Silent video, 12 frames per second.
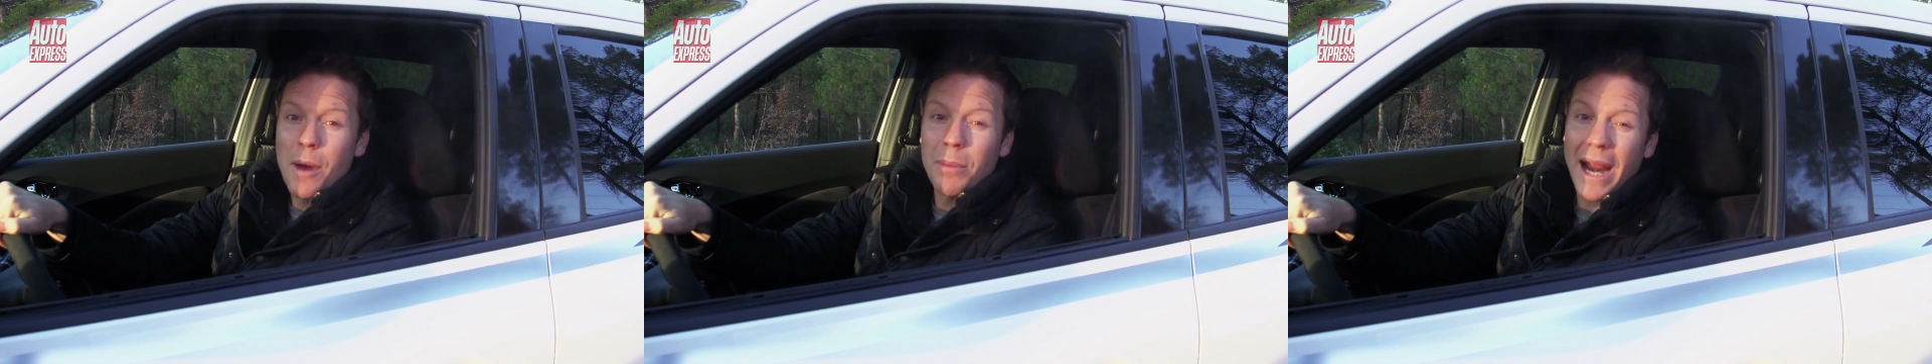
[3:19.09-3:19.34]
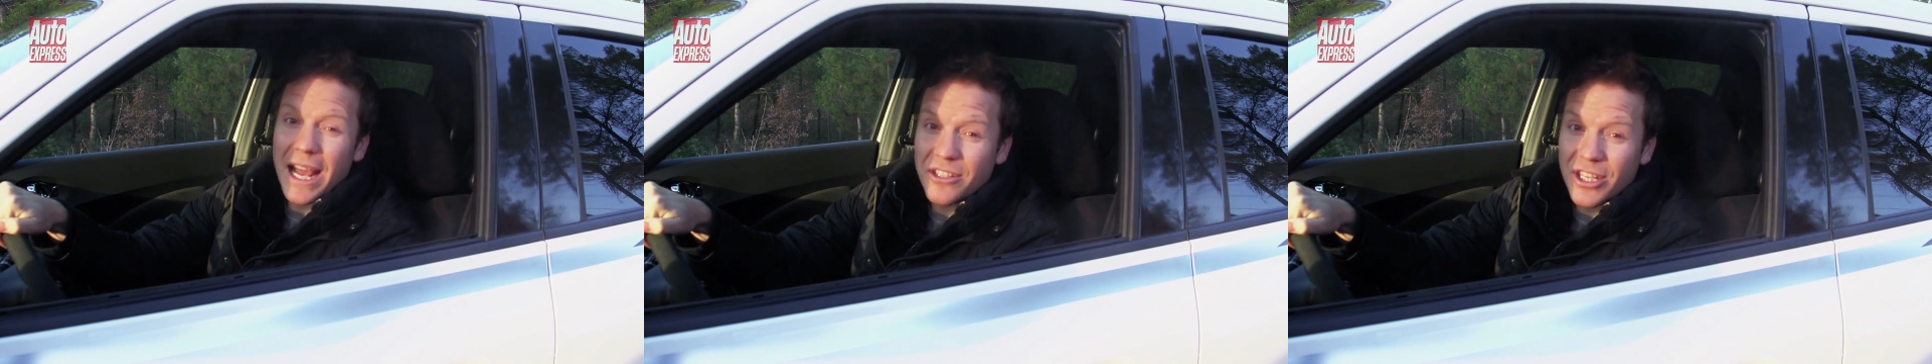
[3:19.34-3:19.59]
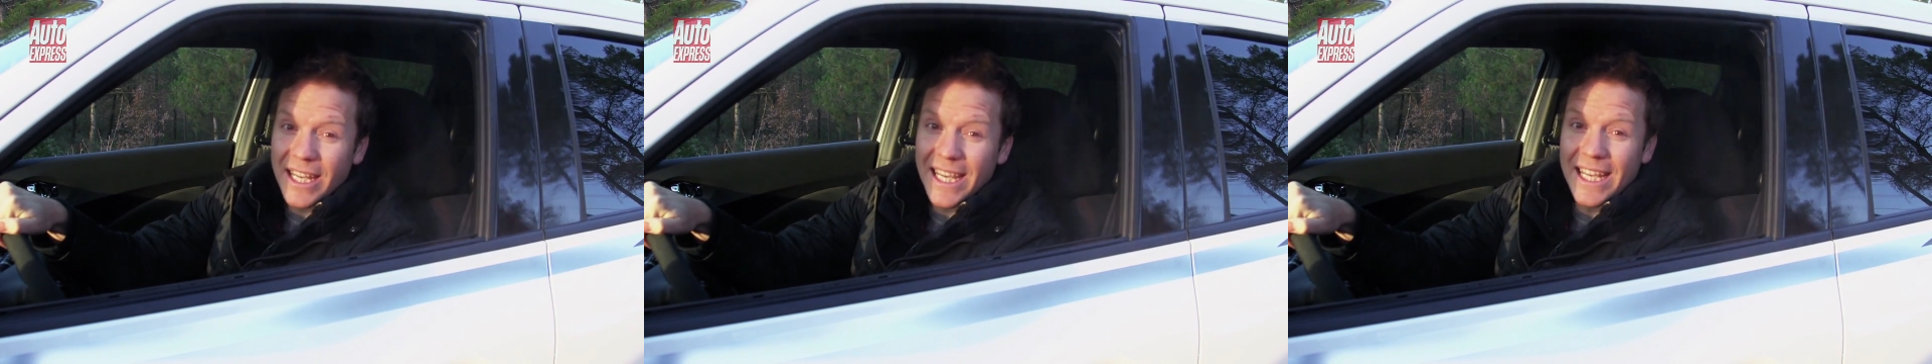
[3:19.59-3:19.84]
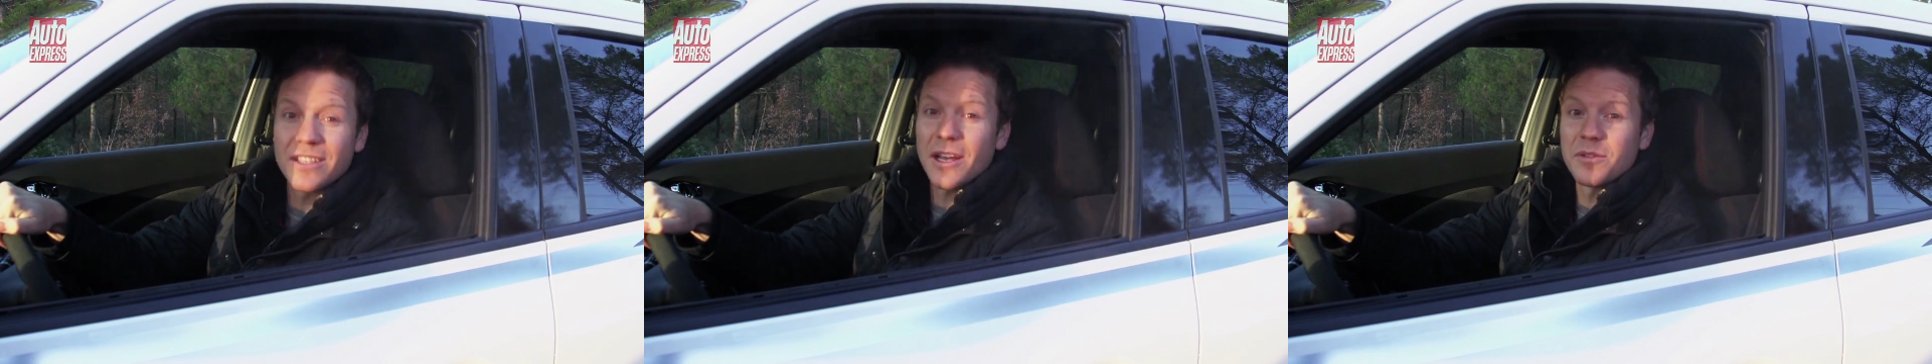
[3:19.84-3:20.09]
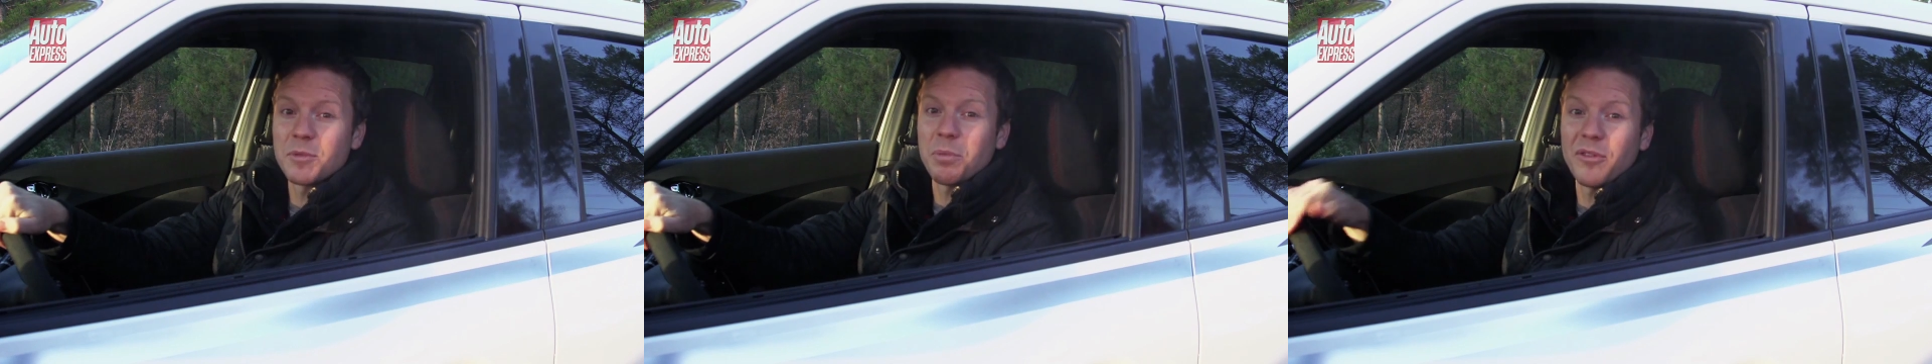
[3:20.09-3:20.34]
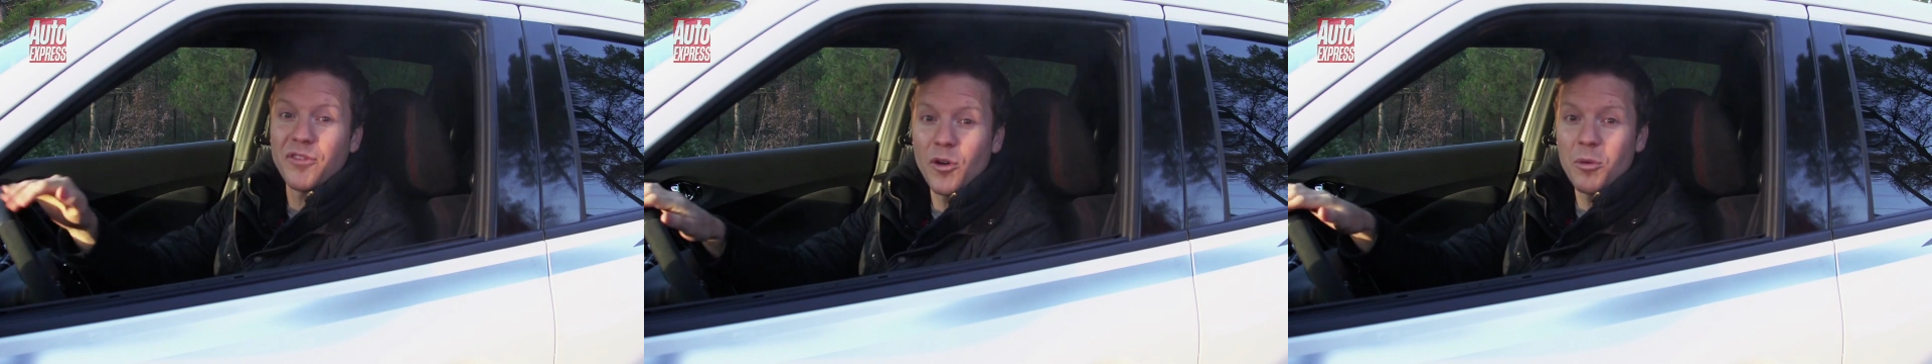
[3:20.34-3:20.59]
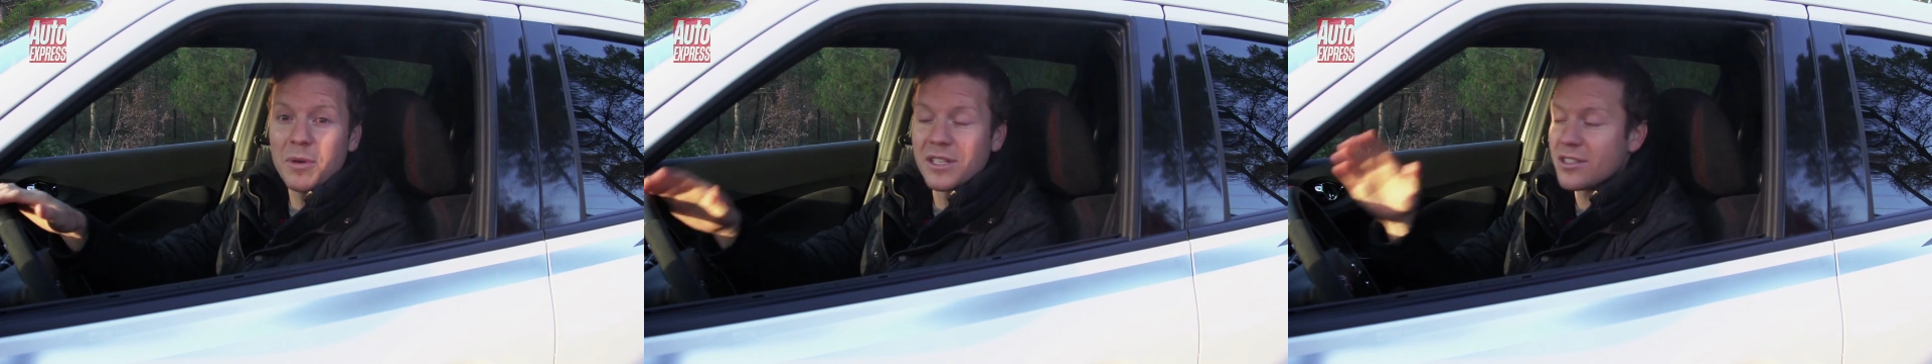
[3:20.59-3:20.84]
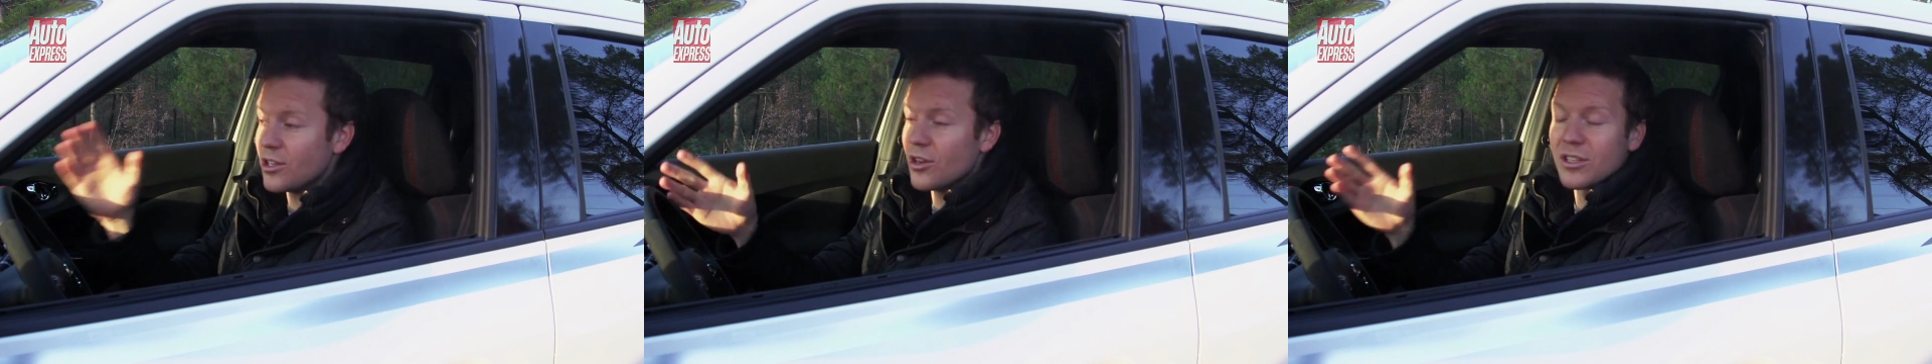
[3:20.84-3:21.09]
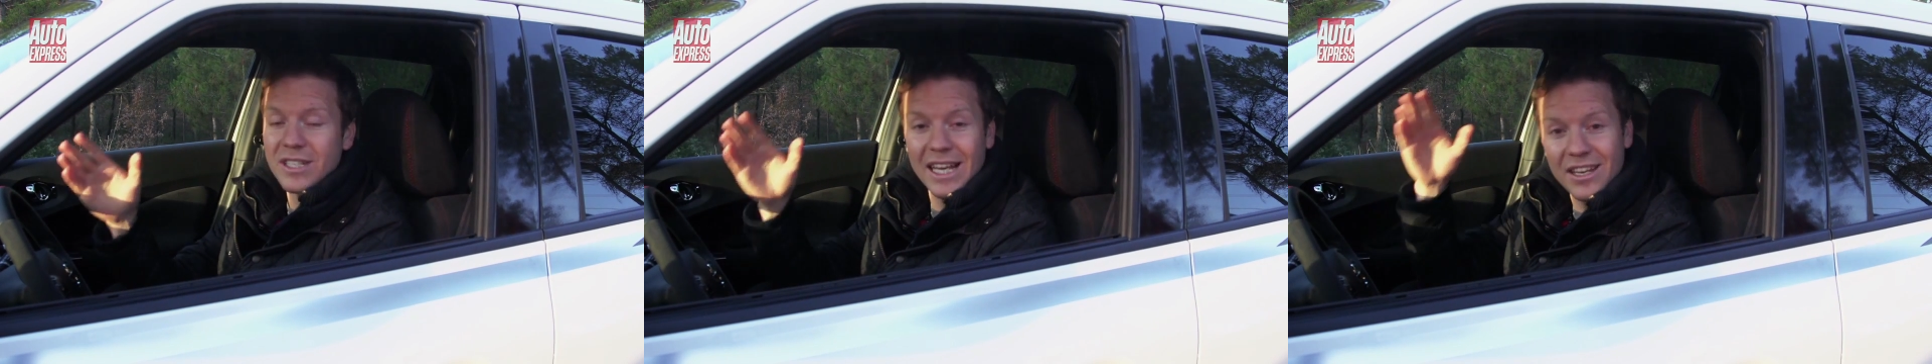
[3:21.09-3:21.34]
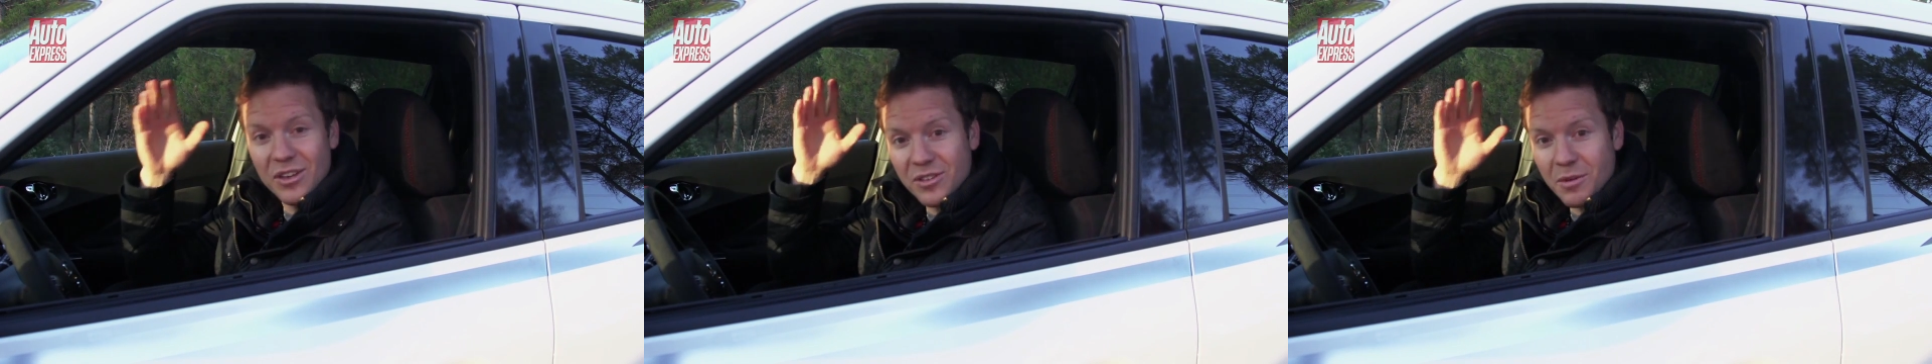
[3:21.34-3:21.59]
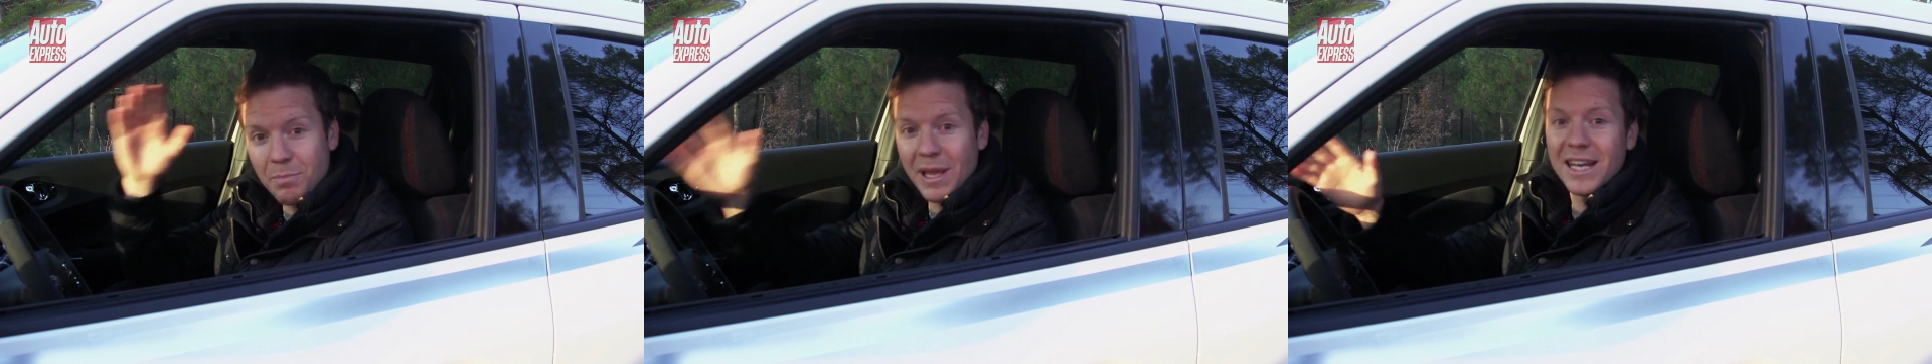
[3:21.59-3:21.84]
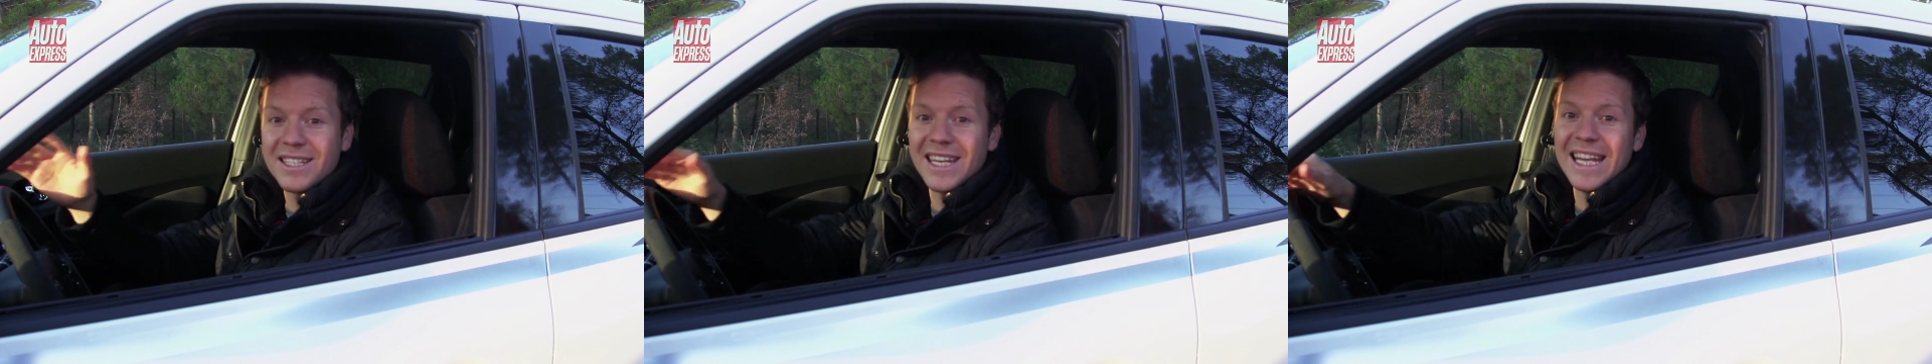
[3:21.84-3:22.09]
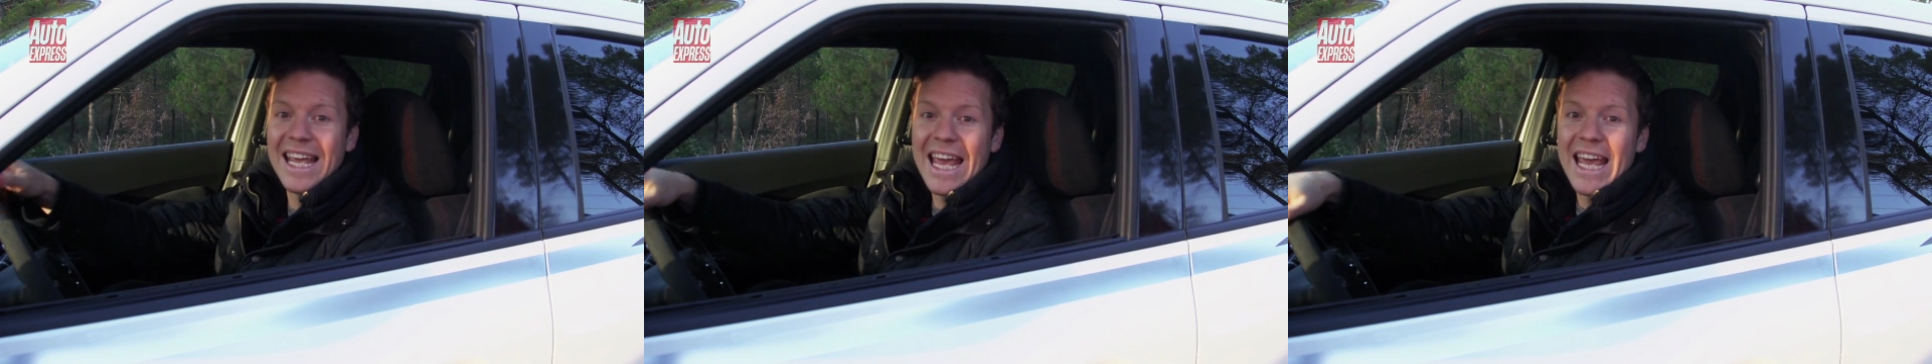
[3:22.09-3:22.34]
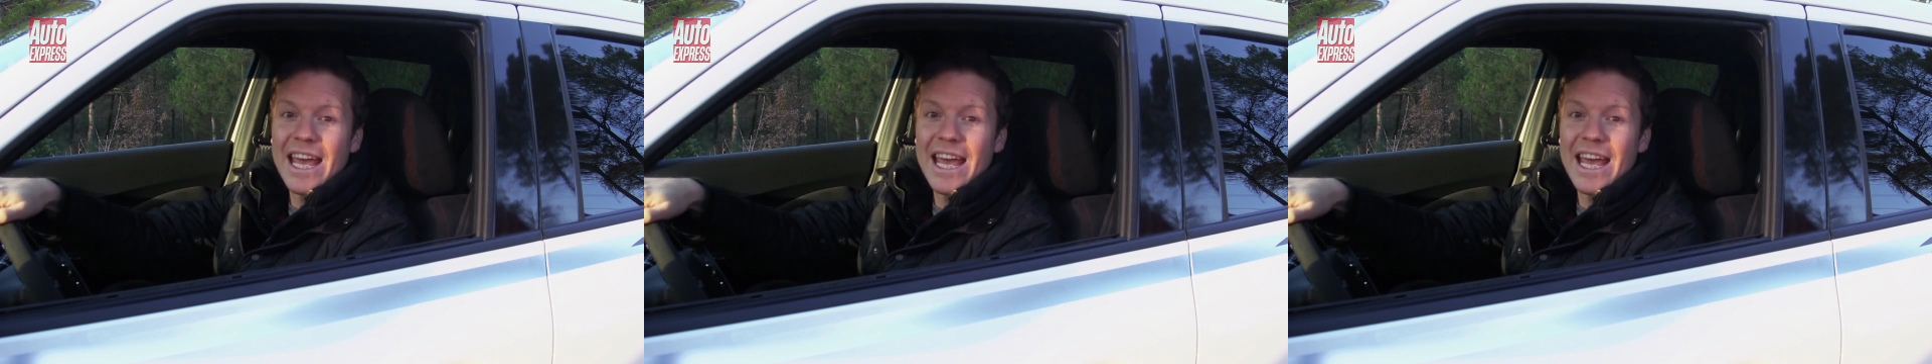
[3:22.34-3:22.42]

but actually in terms of performance, looks and usability,